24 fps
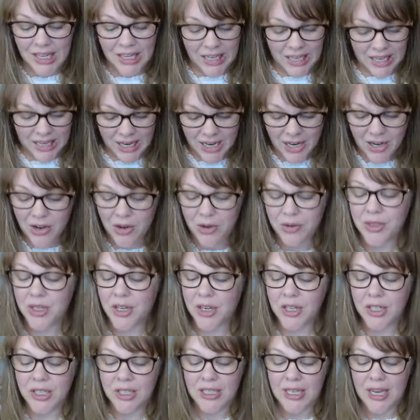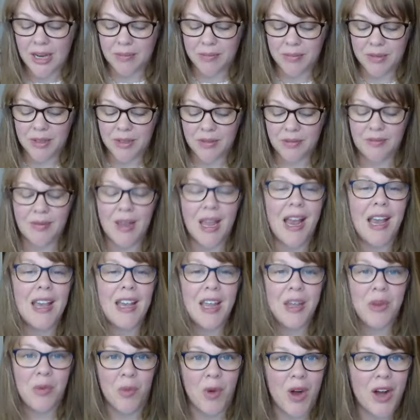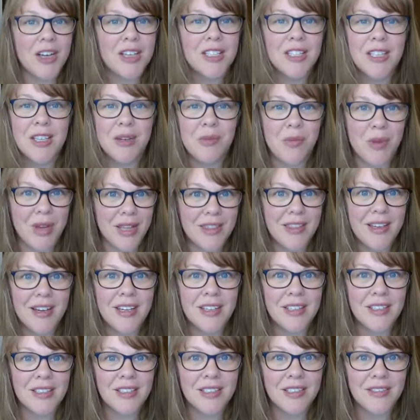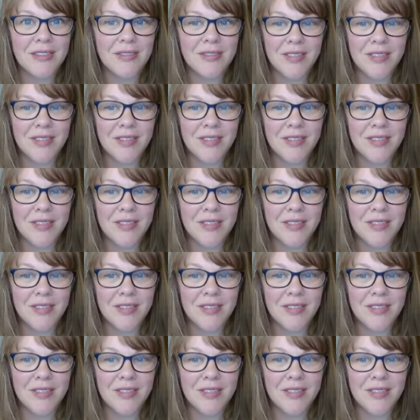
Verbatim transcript: He knows our steps and He walks them with us.